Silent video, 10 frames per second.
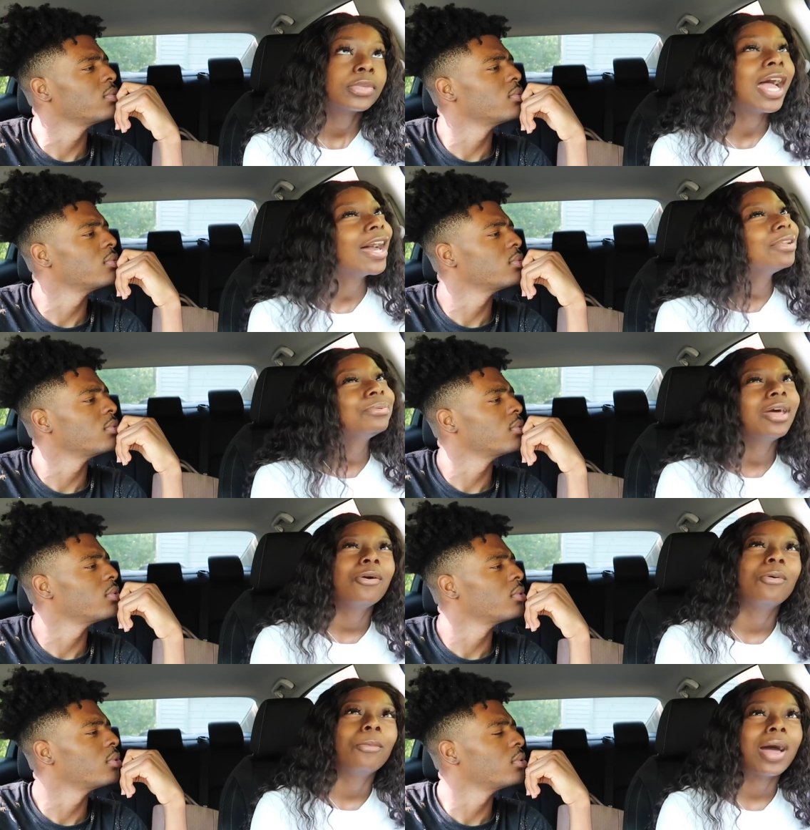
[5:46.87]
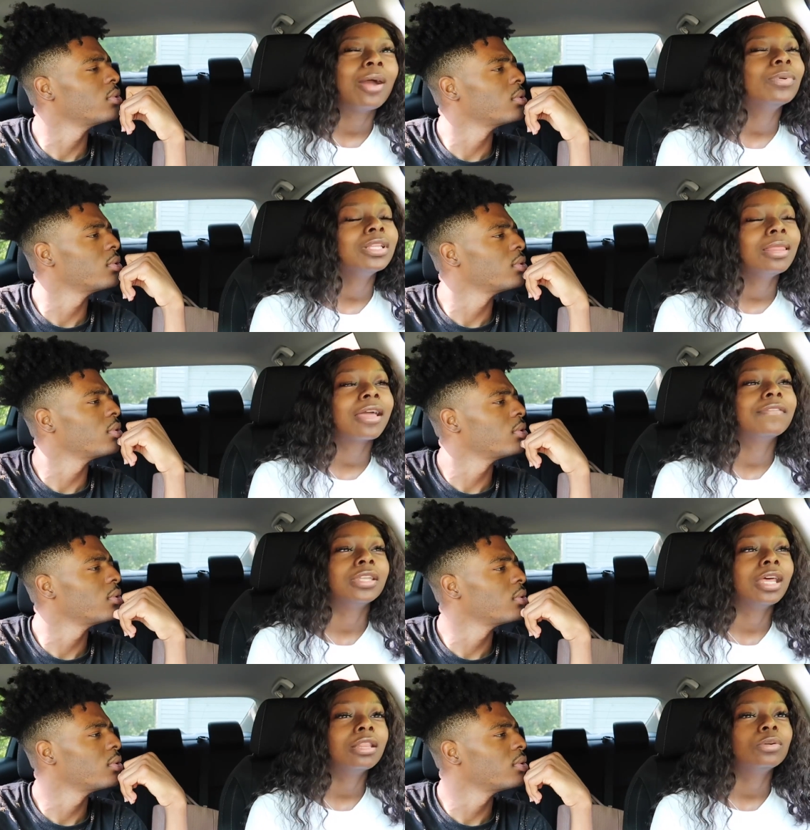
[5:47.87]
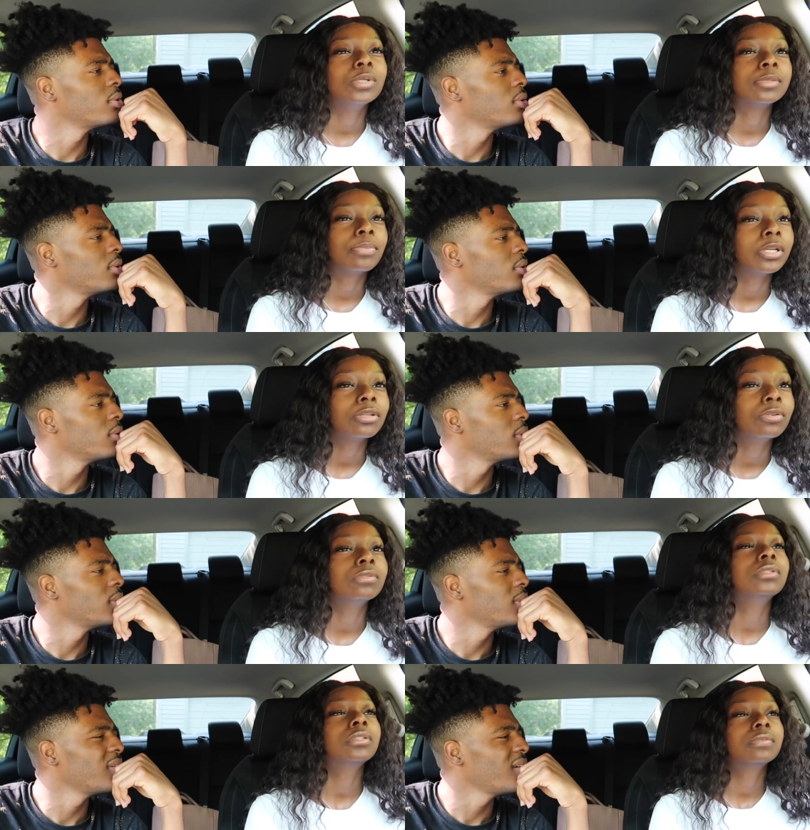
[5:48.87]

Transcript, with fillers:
Speaker 1: I don't know. I really like vanilla with sprinkles.